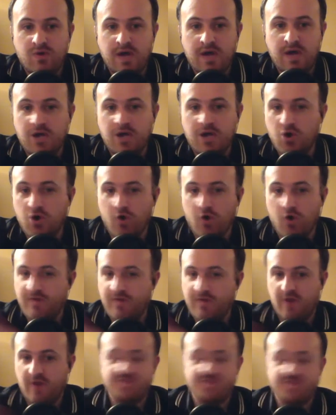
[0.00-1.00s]
And
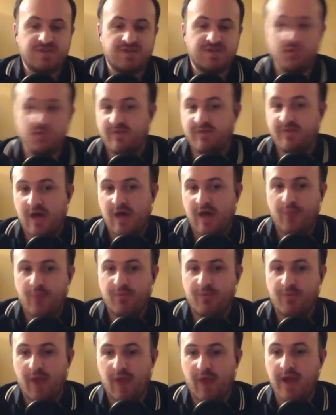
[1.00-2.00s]
COVID obviously wouldn't have
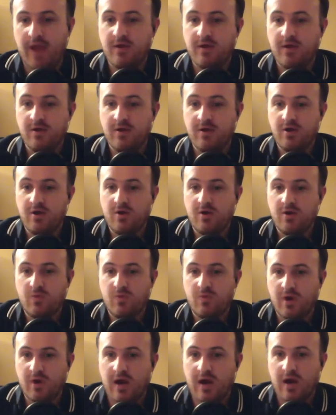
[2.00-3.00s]
helped him, right?
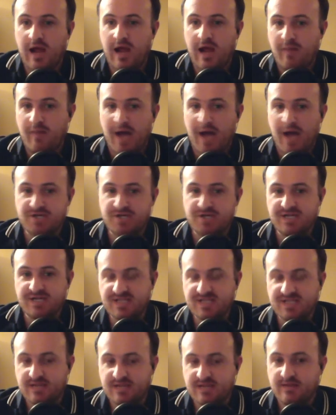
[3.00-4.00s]
Where I imagine
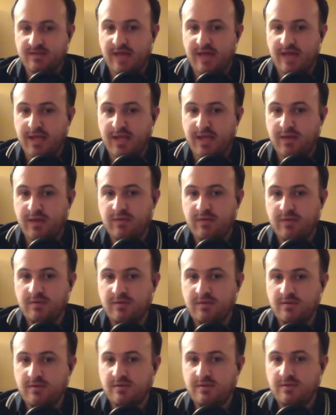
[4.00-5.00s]
he's had to
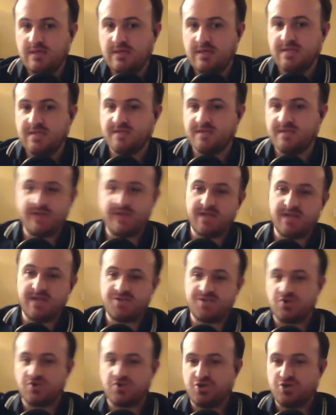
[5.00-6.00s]
he's deleted
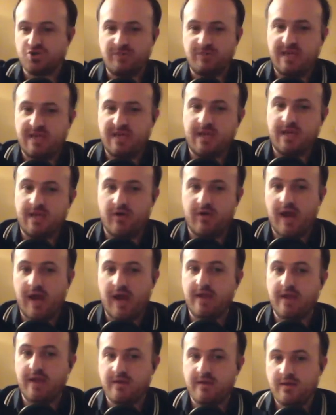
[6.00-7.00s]
his social media,
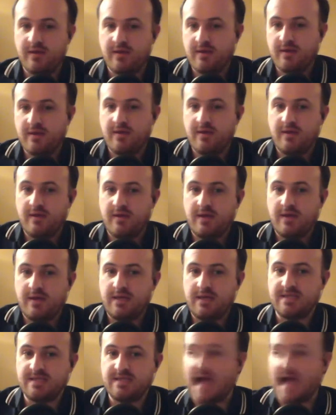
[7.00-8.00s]
right?
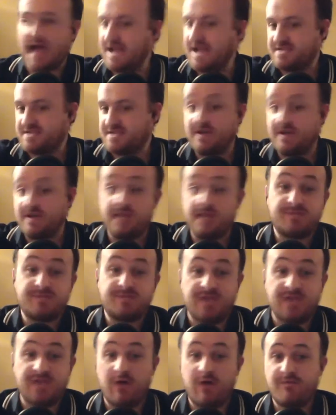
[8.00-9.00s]
He's isolated
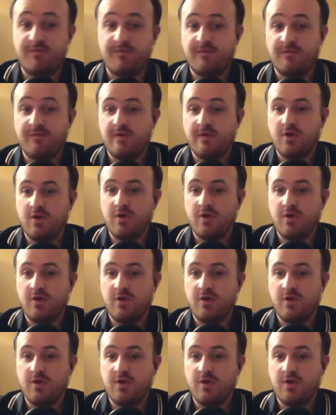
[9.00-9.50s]
himself.